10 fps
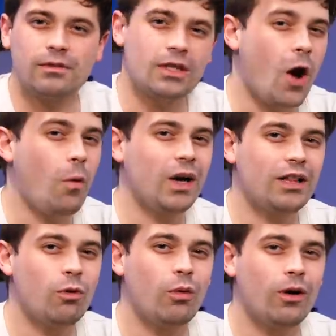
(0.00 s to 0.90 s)
no one
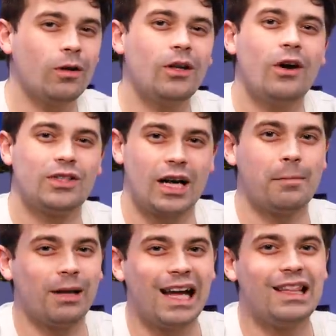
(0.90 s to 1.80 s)
in the world knows how
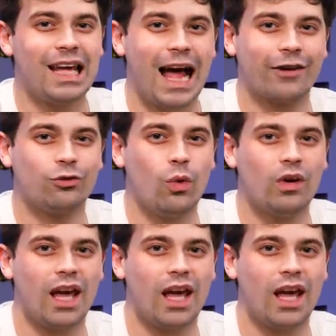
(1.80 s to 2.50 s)
to play the actual